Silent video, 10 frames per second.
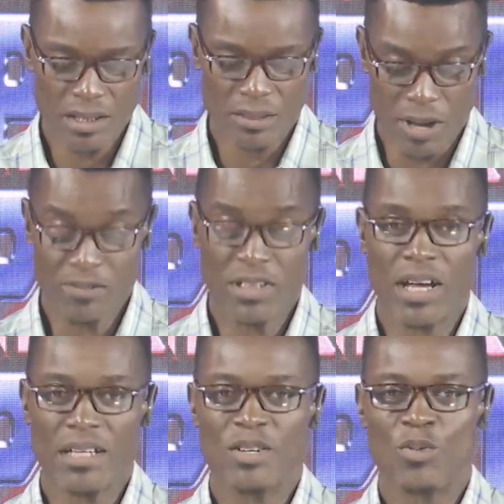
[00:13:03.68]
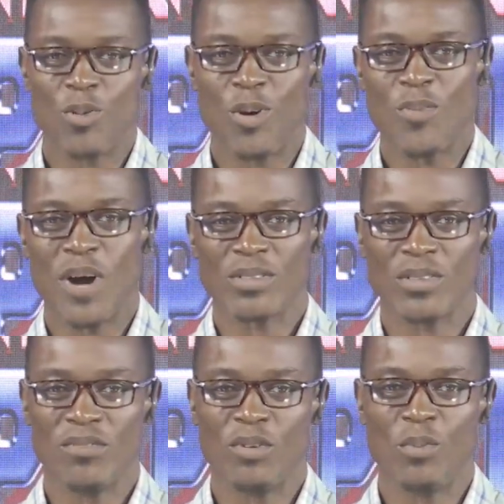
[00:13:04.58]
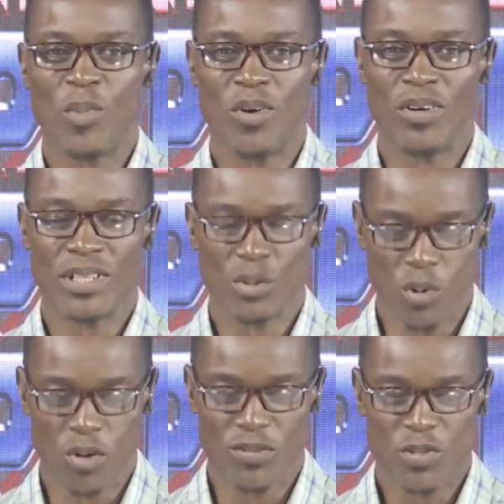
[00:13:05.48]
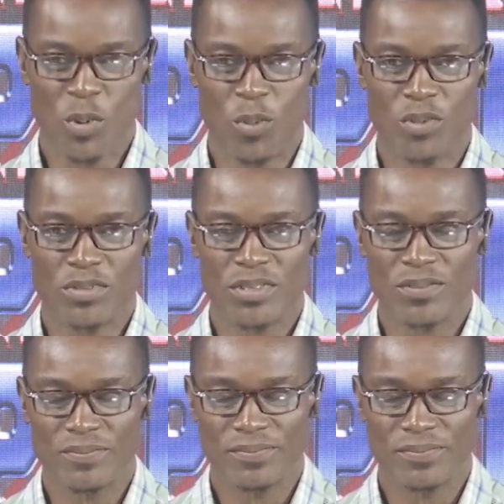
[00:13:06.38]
And after that, we'll come back to give you more in the world of sport.